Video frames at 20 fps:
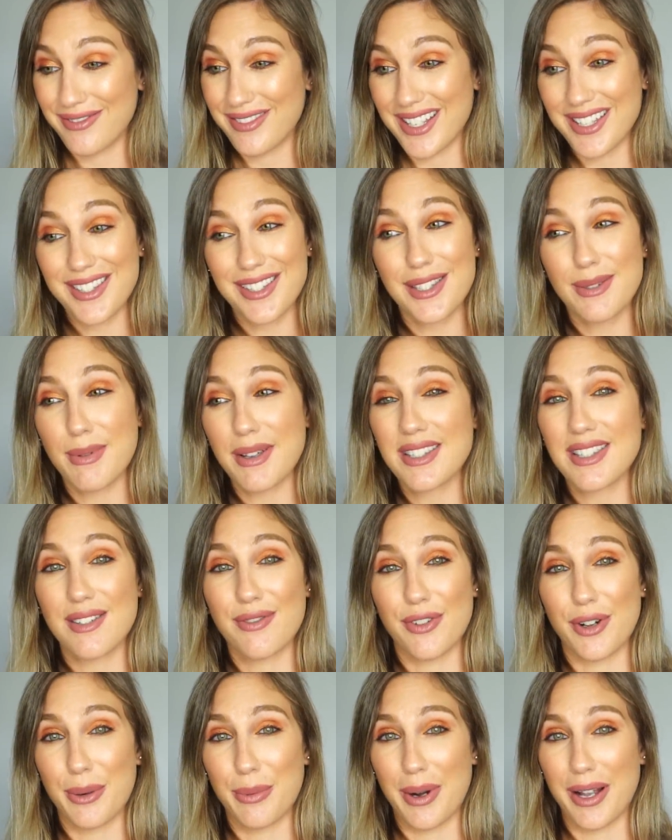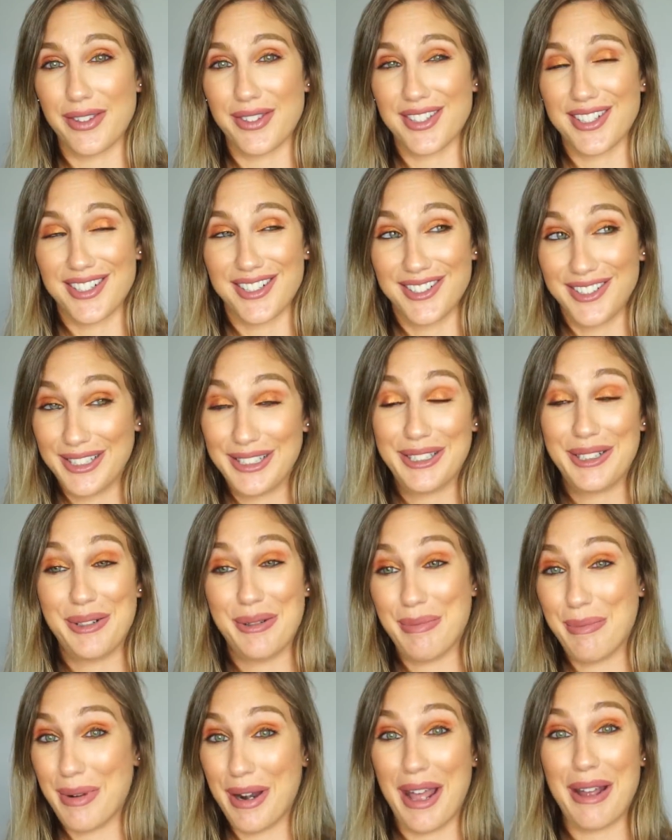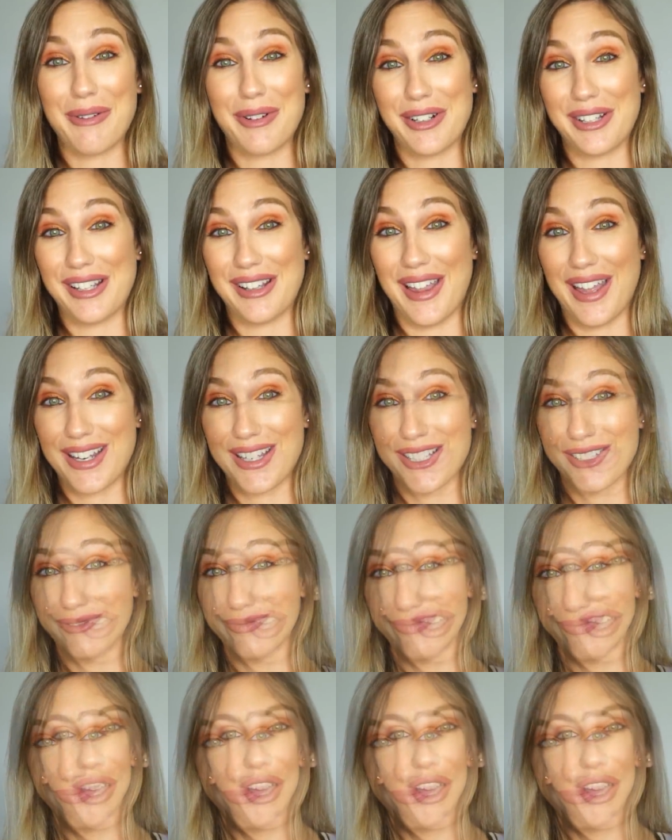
That's expensive for a bronzer, but I really like it.